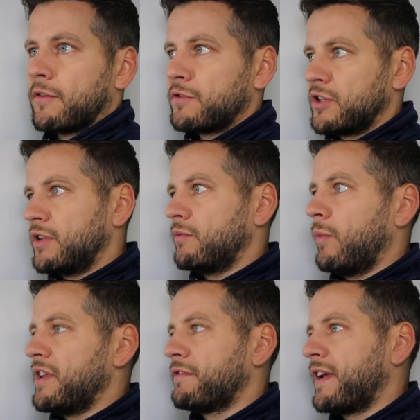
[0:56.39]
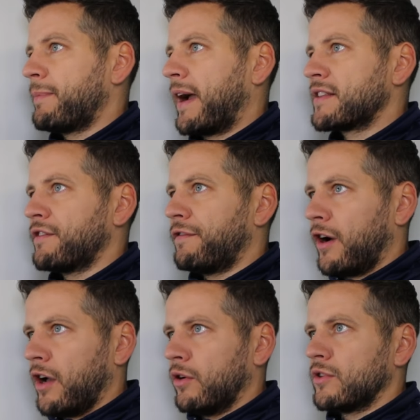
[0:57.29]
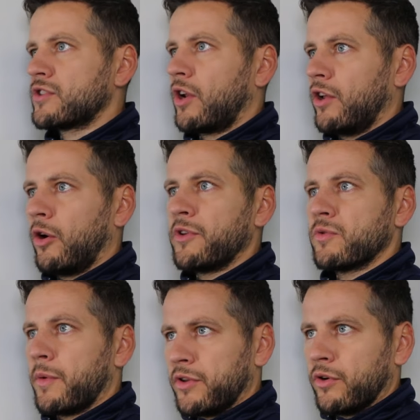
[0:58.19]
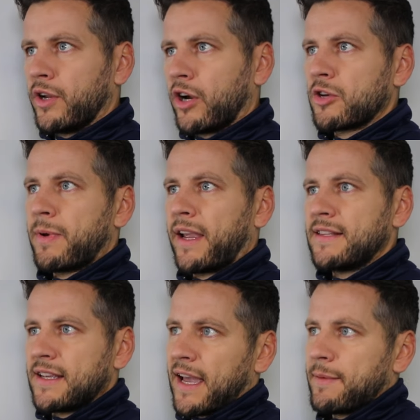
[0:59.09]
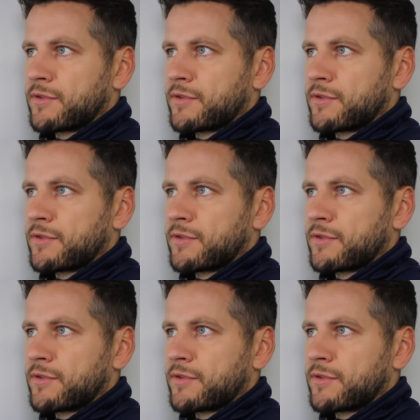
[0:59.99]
Obviously, when you think back to Fylde, Solihull, which is what we've done and got us back into game.